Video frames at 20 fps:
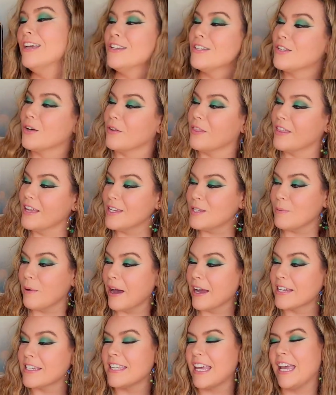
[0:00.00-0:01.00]
So this
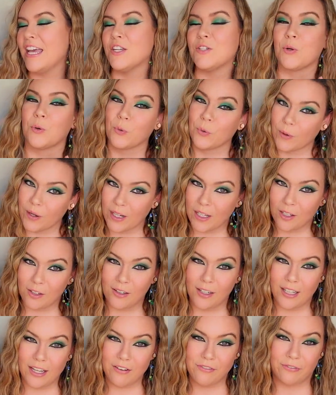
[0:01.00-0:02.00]
box is really,
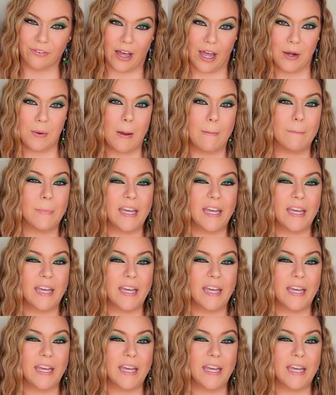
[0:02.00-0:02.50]
really fun